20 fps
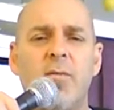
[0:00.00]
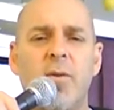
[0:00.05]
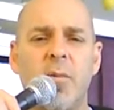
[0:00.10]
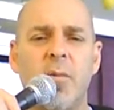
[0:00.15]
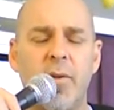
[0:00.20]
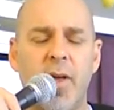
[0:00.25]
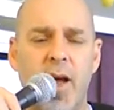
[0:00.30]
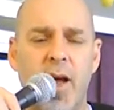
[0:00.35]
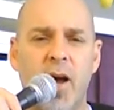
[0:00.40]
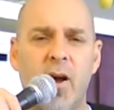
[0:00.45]

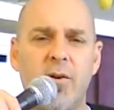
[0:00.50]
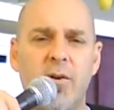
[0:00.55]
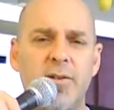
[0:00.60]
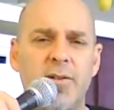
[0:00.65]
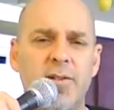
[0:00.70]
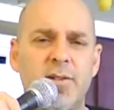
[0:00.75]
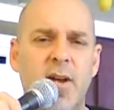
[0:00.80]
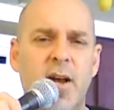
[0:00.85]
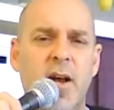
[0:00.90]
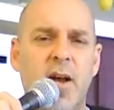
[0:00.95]
not from
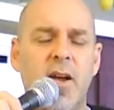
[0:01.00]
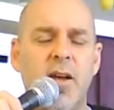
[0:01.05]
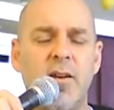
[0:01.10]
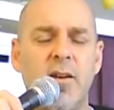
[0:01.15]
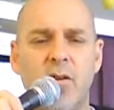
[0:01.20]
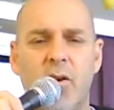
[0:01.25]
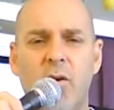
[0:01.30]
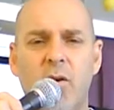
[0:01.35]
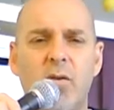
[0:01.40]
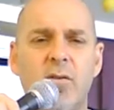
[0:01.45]
the
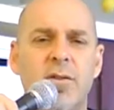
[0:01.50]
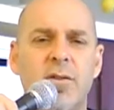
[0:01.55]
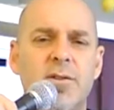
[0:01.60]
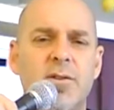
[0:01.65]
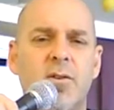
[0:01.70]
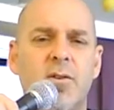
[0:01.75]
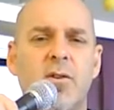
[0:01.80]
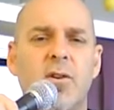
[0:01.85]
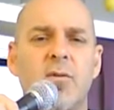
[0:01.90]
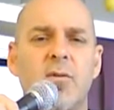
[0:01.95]
outside and
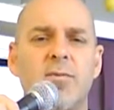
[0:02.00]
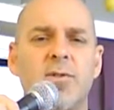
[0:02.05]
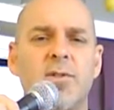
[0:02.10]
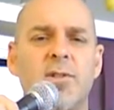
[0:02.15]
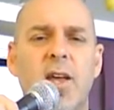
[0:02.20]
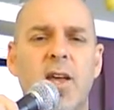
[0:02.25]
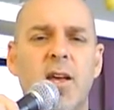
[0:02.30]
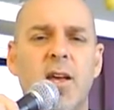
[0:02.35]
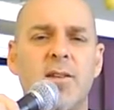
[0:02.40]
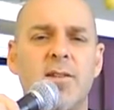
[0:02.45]
all the
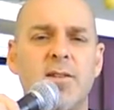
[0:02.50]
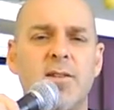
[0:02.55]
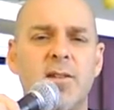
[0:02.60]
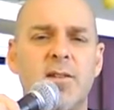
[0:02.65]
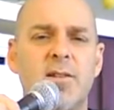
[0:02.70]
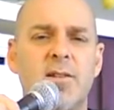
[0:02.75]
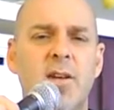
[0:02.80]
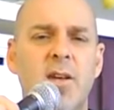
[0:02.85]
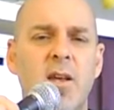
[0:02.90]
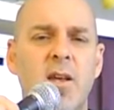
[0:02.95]

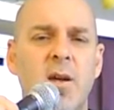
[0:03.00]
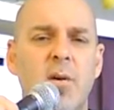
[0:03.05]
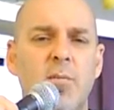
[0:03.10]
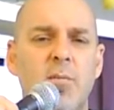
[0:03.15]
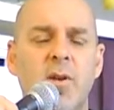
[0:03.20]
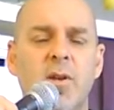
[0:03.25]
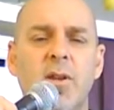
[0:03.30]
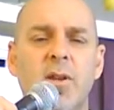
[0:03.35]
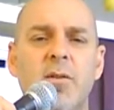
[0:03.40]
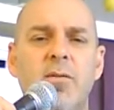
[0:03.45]
circumstances,